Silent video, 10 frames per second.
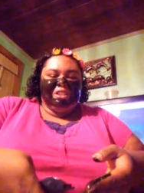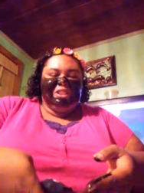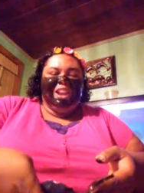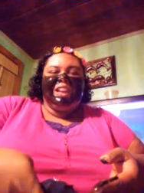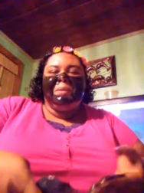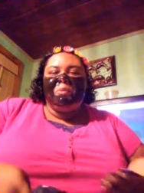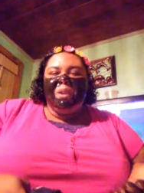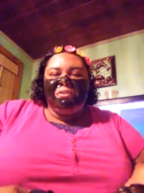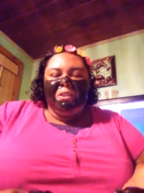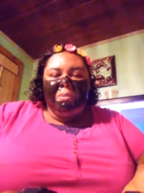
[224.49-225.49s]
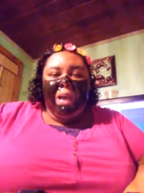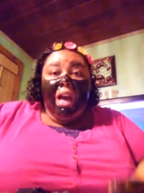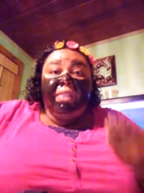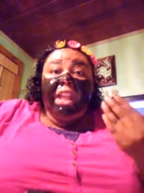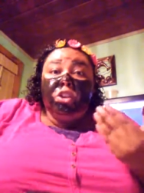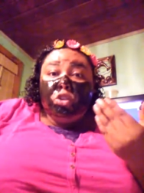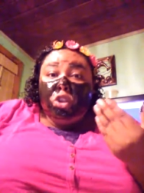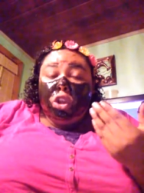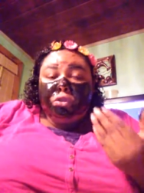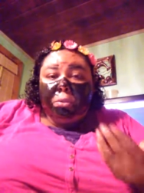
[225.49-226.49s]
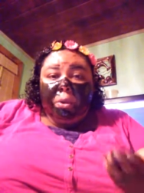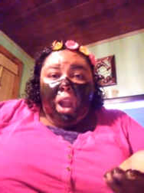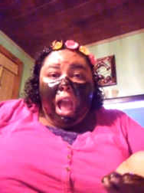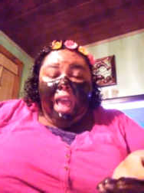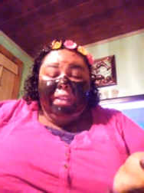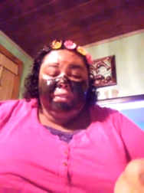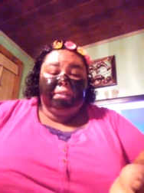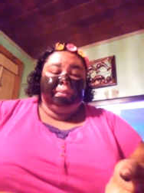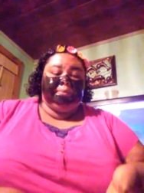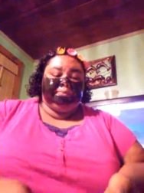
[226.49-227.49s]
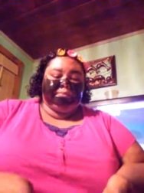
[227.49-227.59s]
try and keep away from your mouth and too close from your eyes.